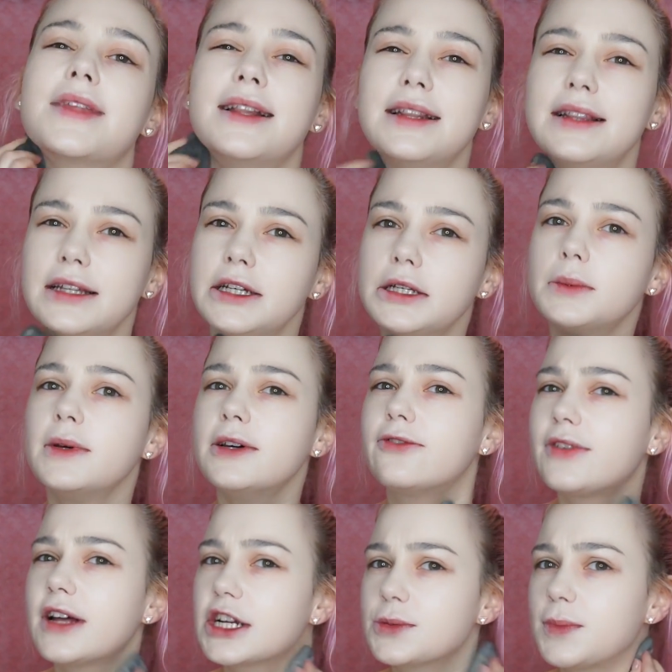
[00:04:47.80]
a little bit of
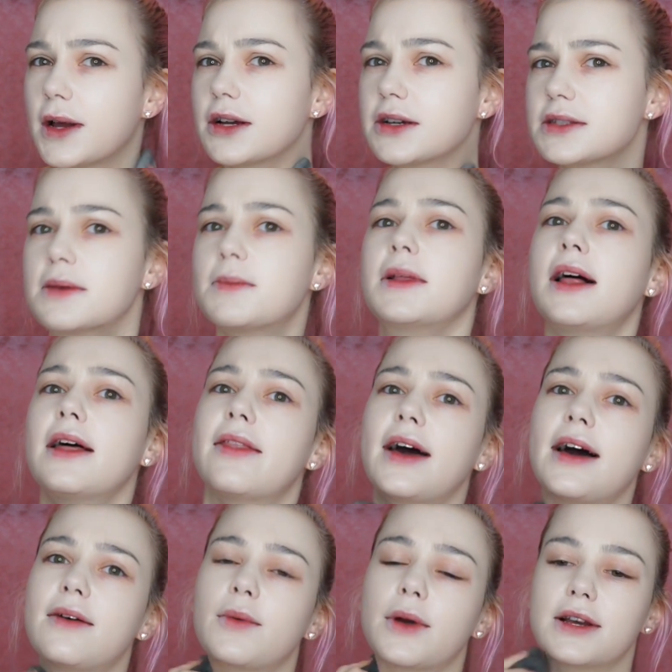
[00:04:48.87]
flashback or something like
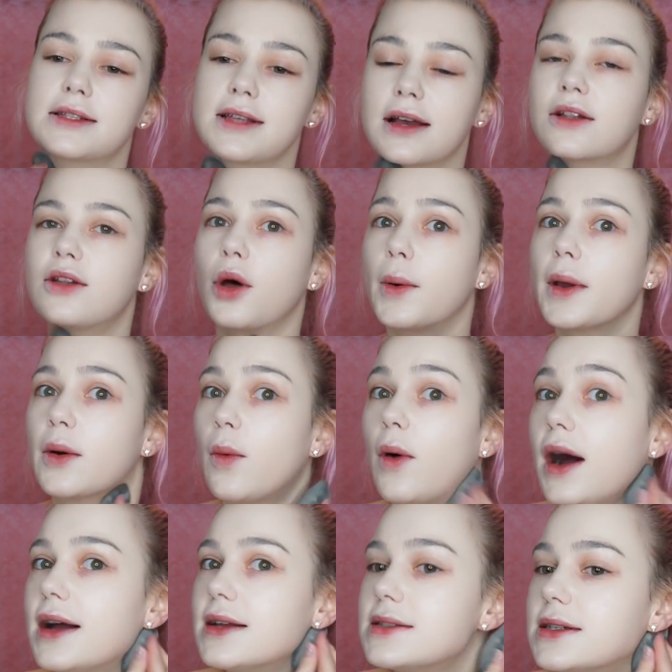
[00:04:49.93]
that, where it's like glowing
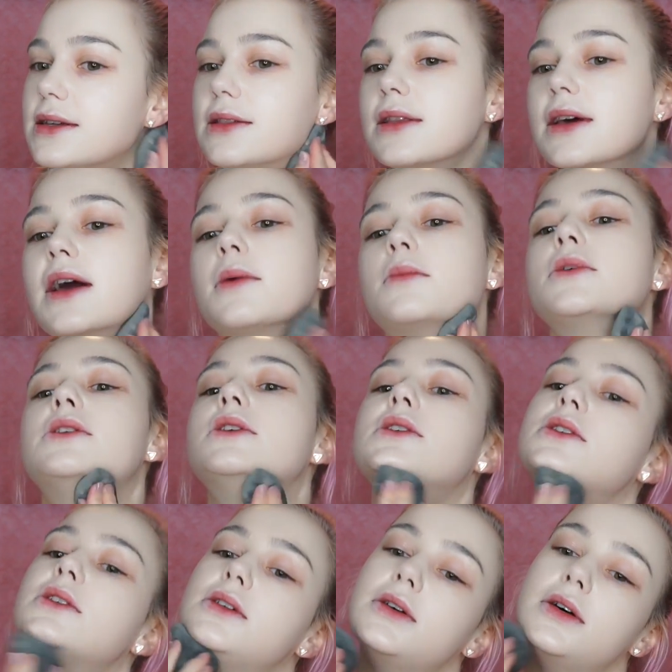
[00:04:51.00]
white in the
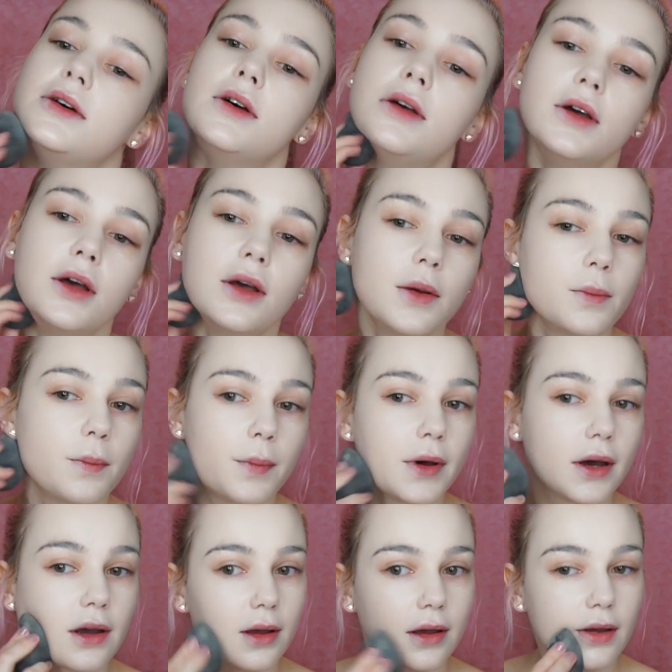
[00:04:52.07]
camera.
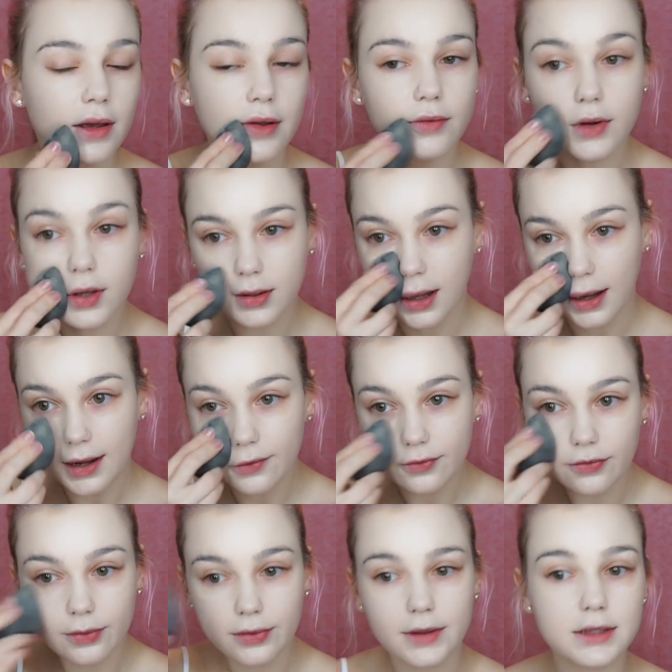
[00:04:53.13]
But in real
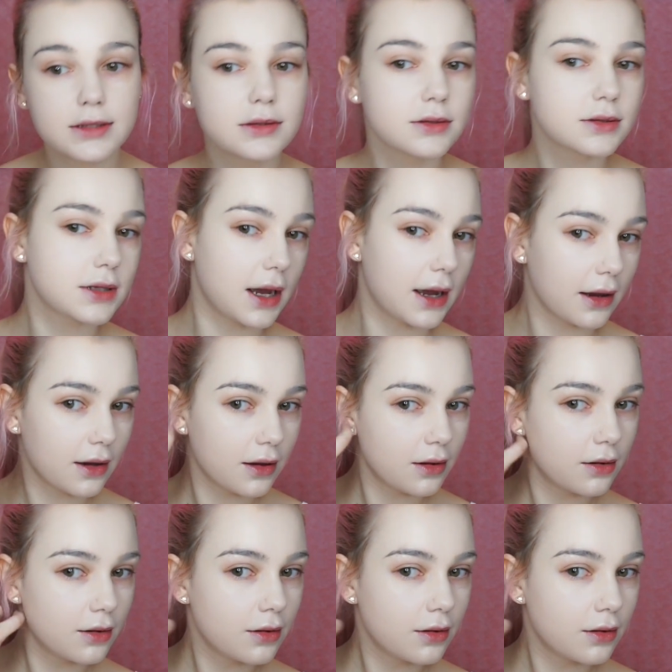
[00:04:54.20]
life, this looks like